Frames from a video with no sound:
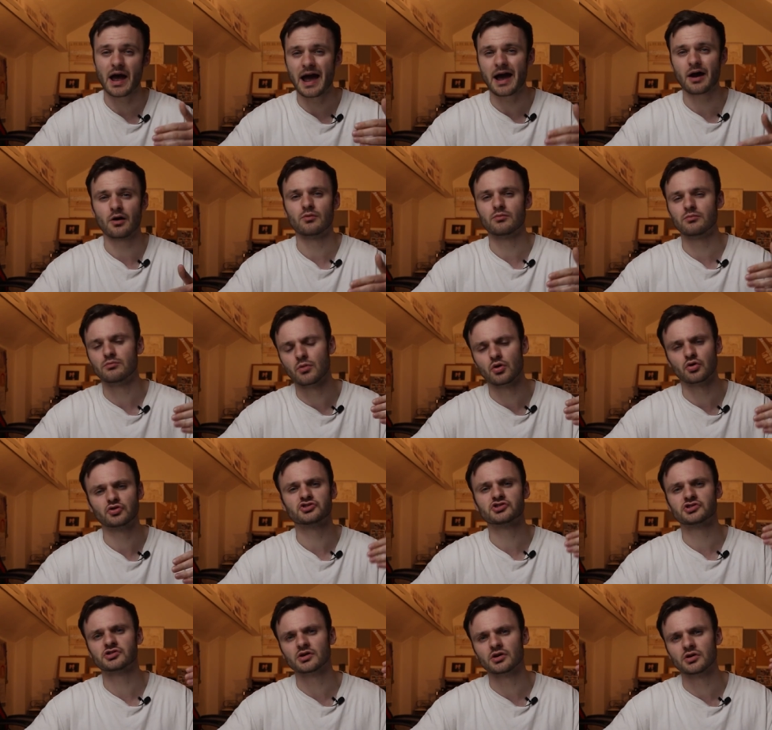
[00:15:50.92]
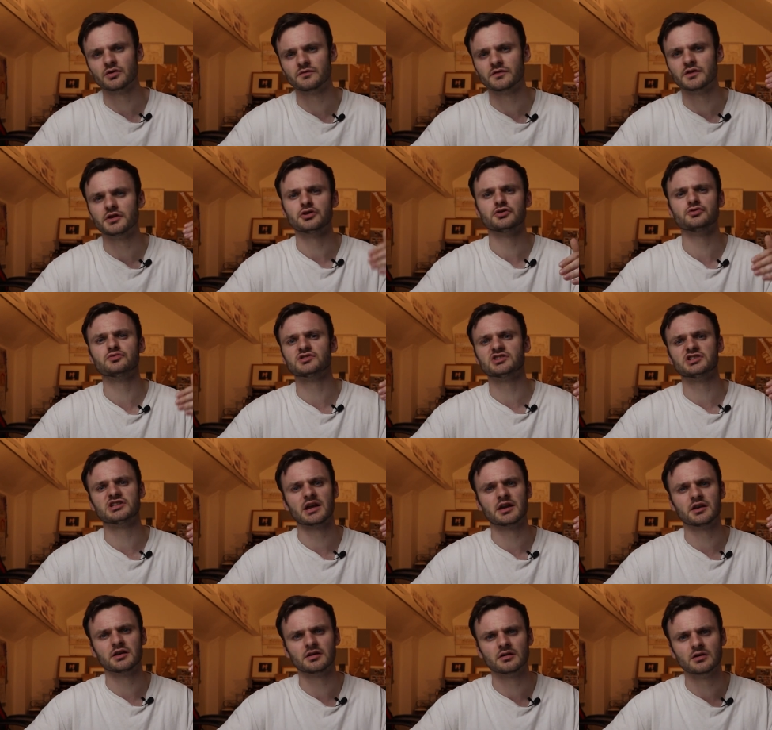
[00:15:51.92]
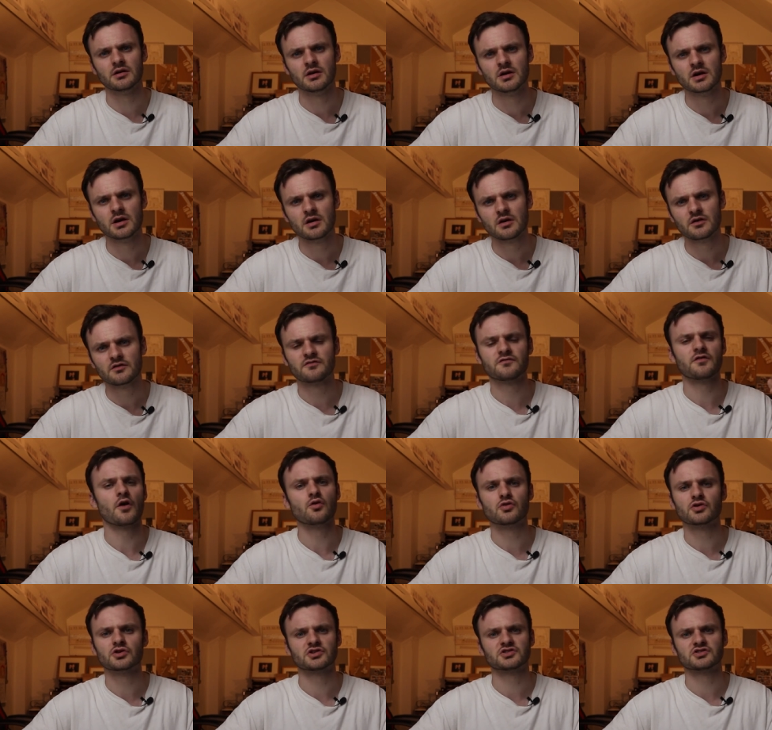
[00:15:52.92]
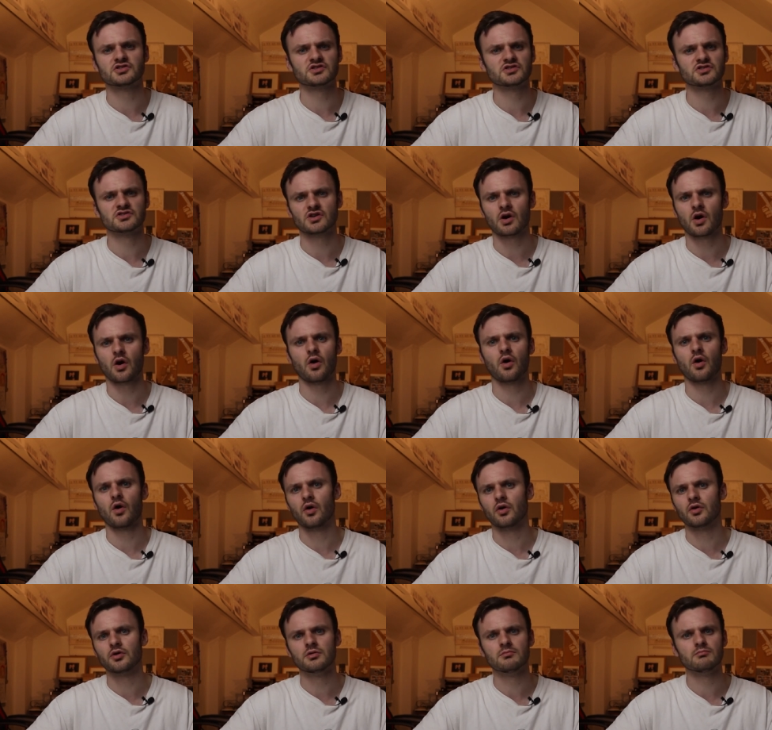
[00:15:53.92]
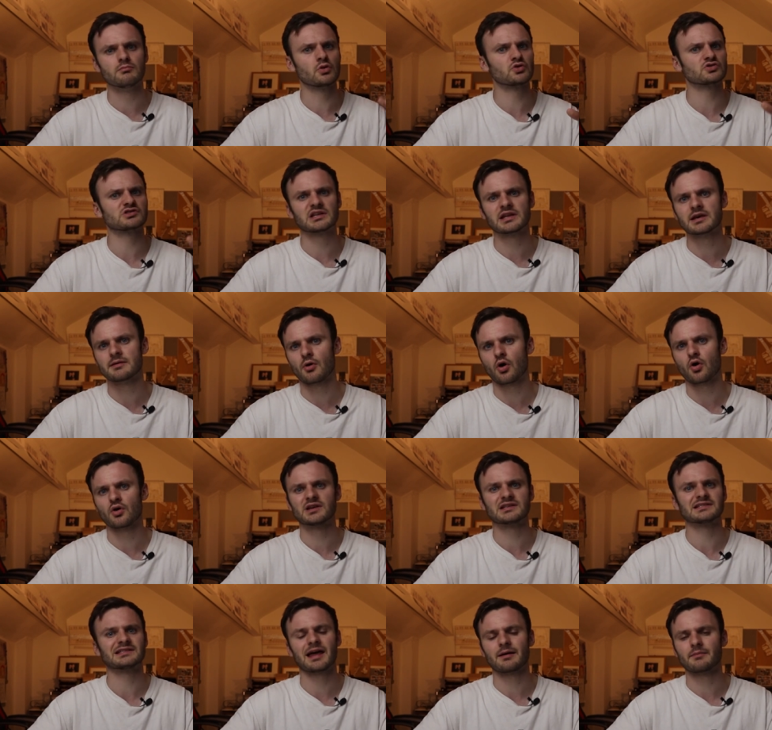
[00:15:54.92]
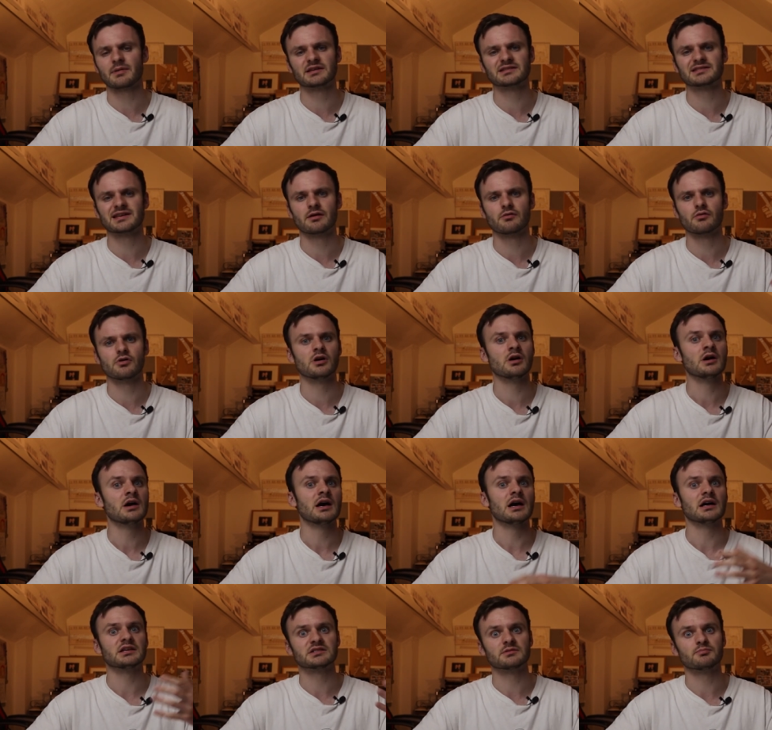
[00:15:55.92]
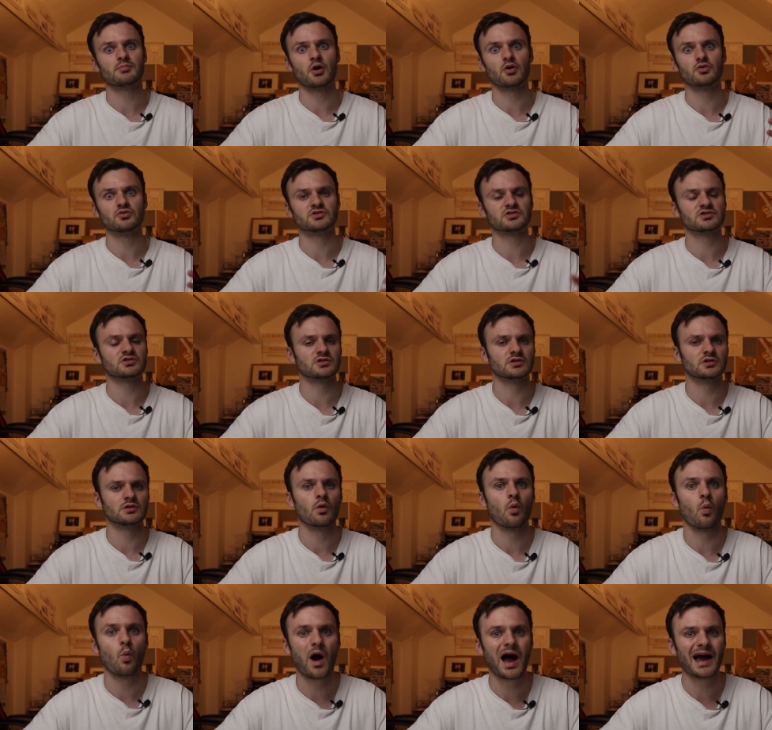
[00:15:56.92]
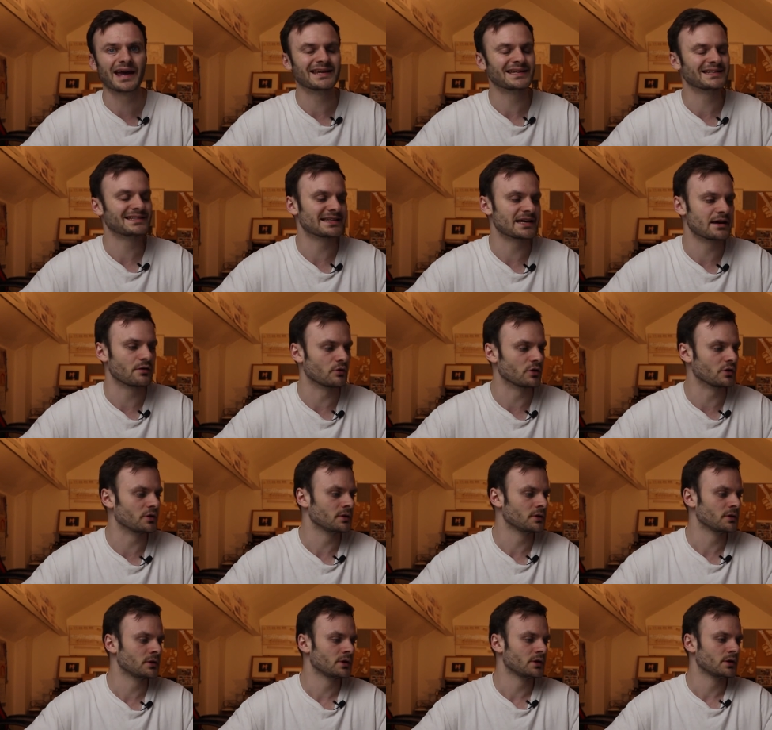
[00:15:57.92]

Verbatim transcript: how much of the news agenda focuses on Muslim or Islamic terror as opposed to white terror.